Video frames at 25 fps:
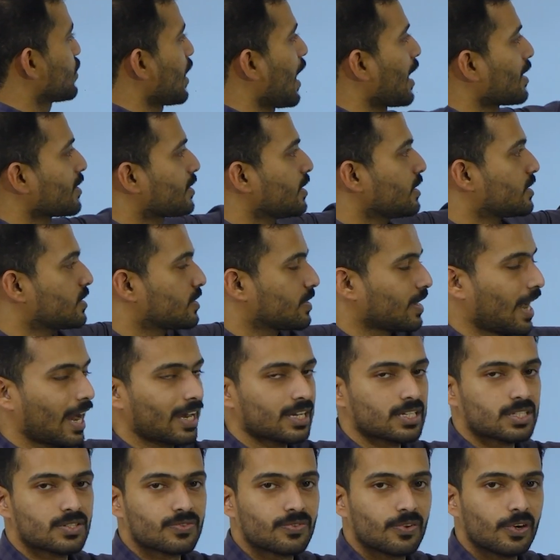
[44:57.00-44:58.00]
charge is
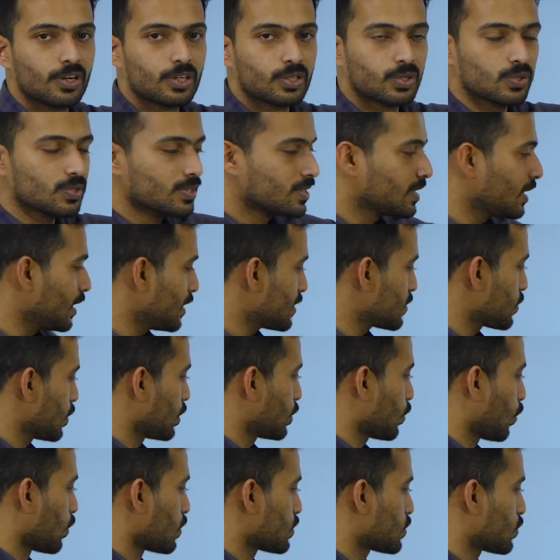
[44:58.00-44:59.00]
transferred to C. So,
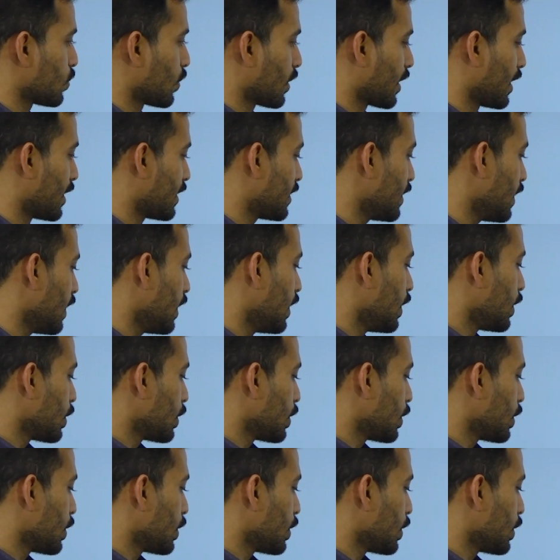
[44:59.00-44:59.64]
it also get a